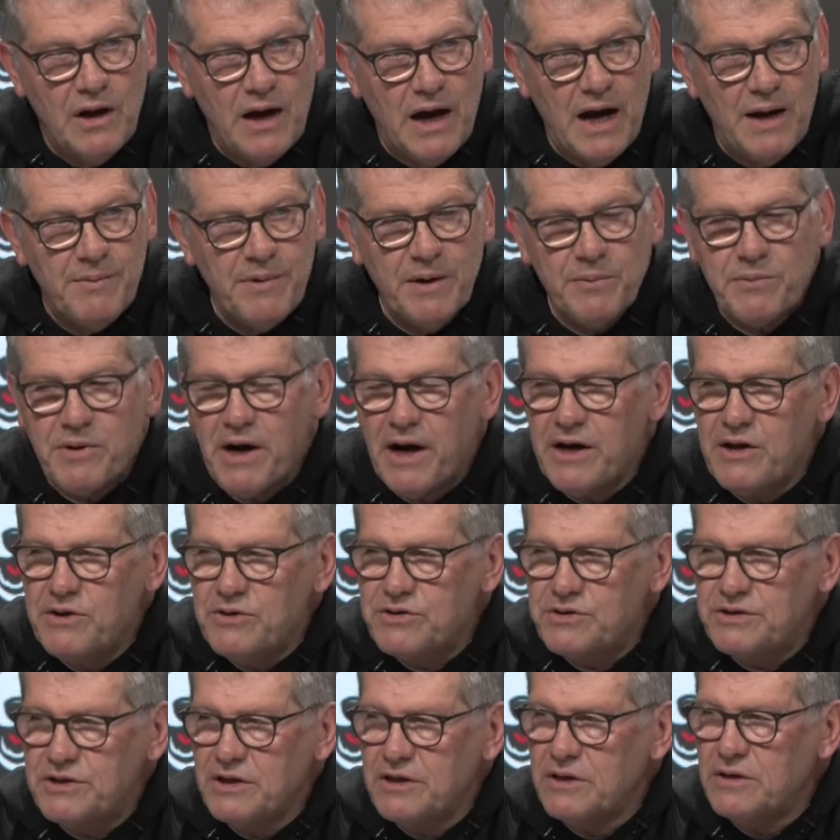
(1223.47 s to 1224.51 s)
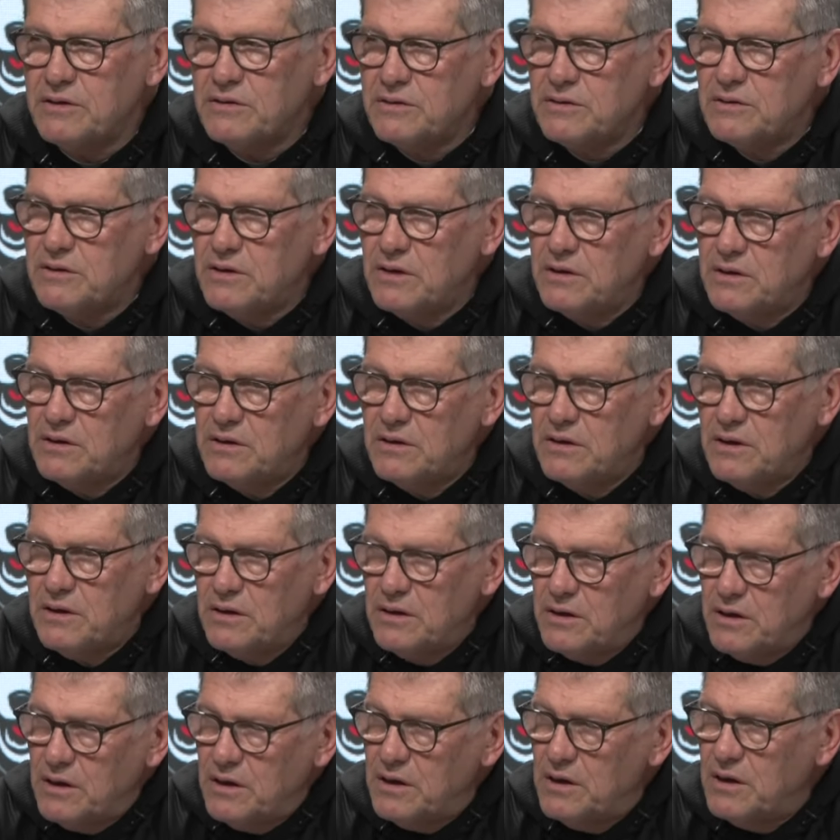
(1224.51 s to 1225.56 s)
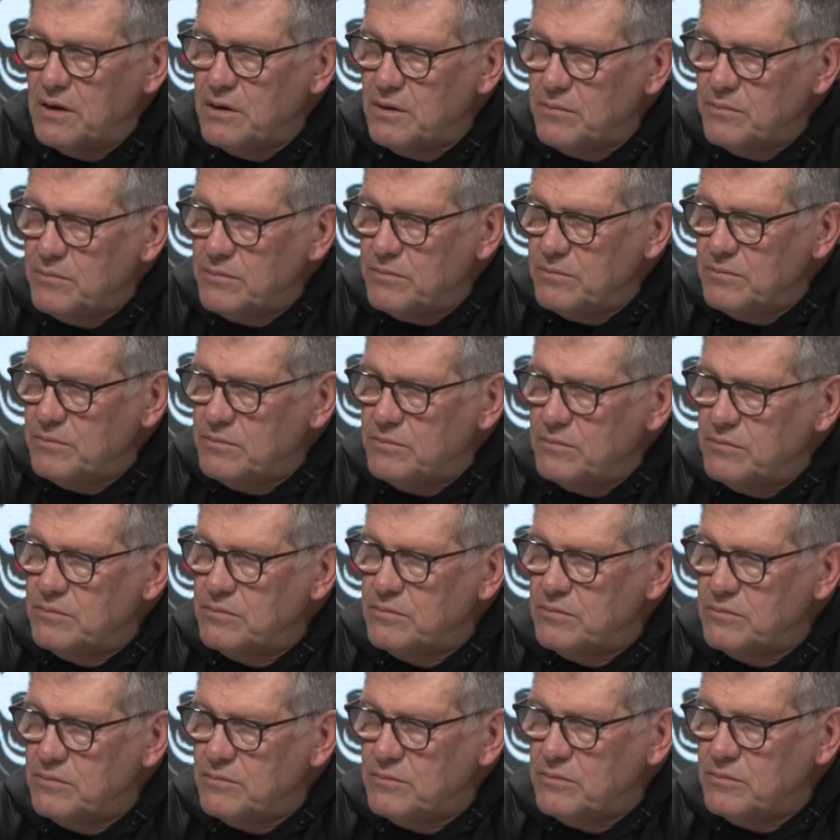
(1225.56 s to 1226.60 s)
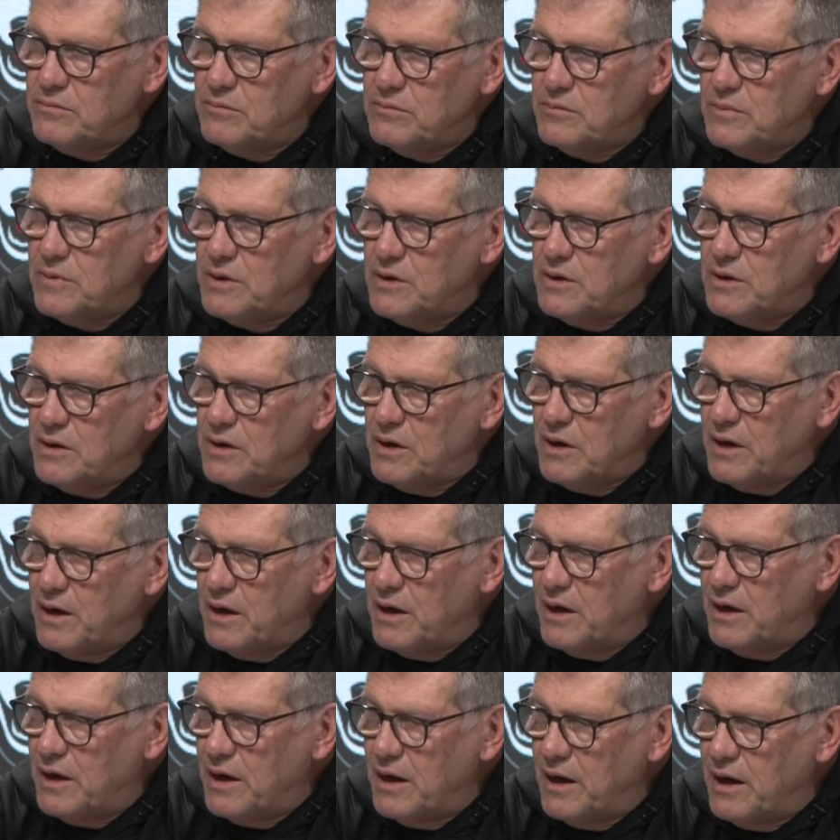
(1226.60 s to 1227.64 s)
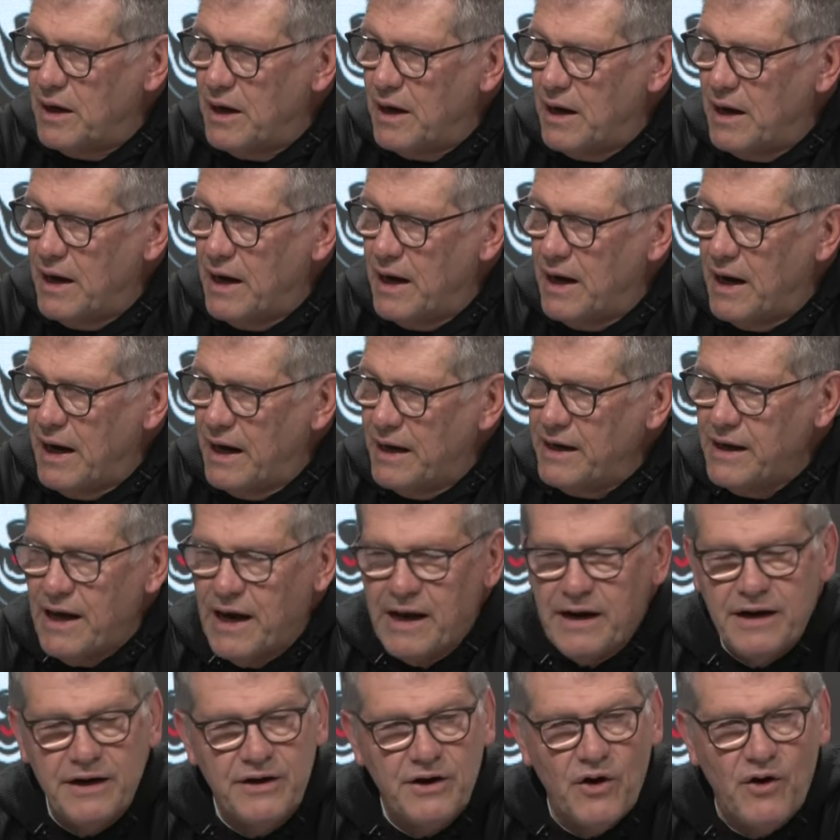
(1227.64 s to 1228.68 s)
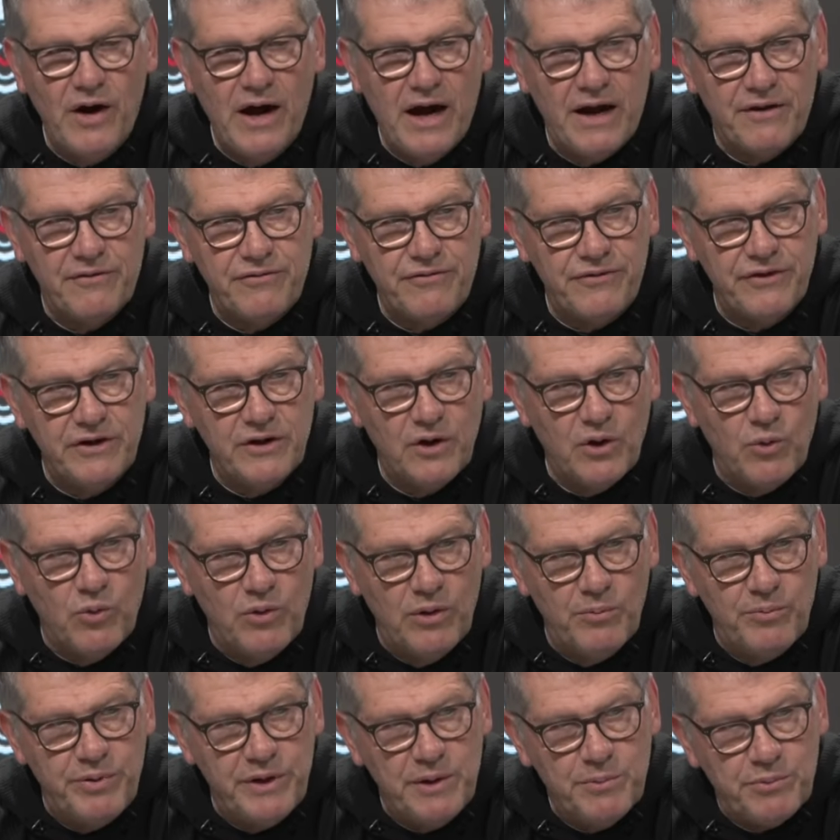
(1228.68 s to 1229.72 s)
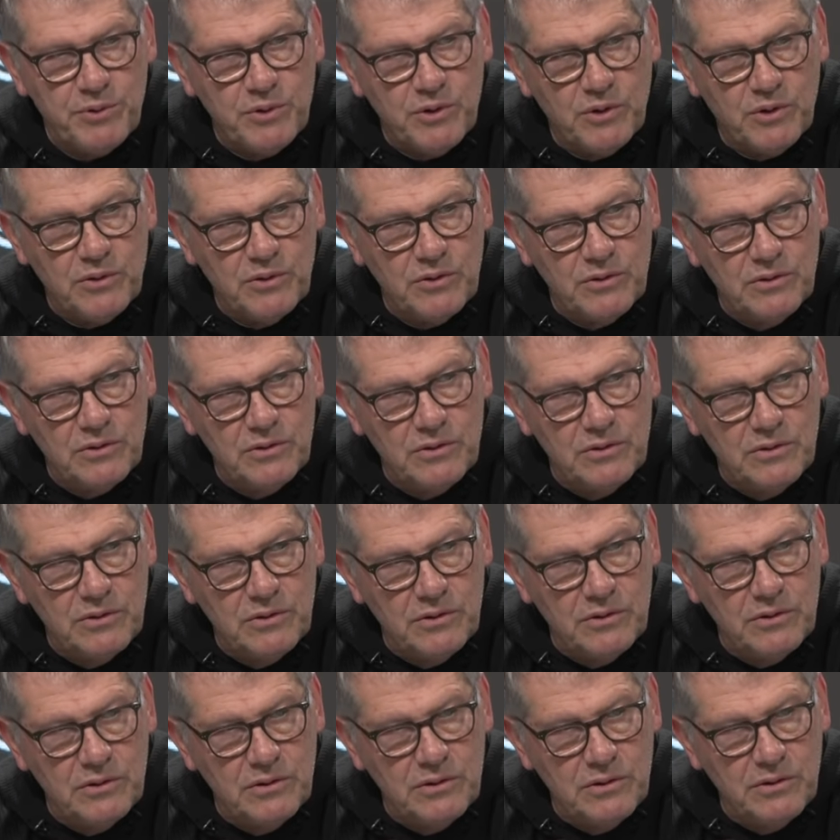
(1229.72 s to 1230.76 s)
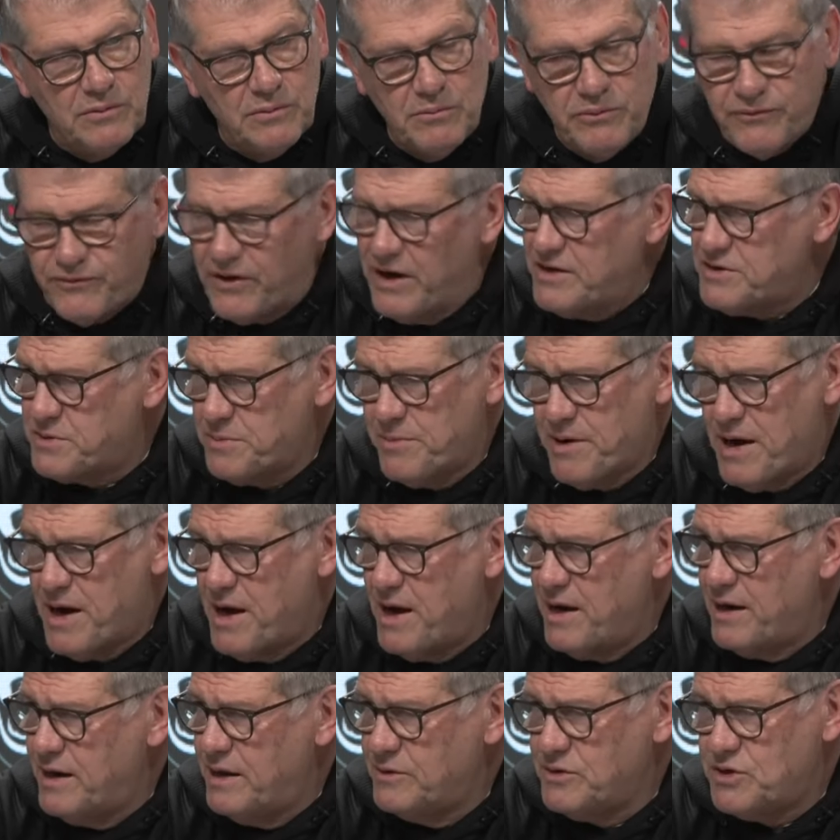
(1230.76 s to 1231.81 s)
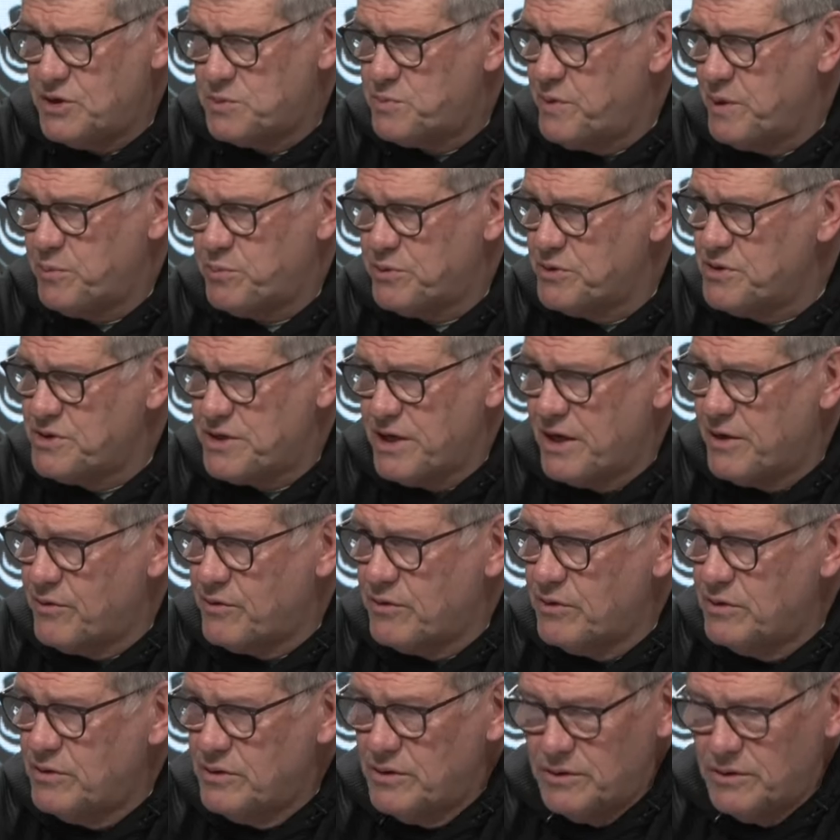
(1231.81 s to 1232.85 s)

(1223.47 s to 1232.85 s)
remember I used to, I didn't know how to feel when people, friends of mine and just people in general,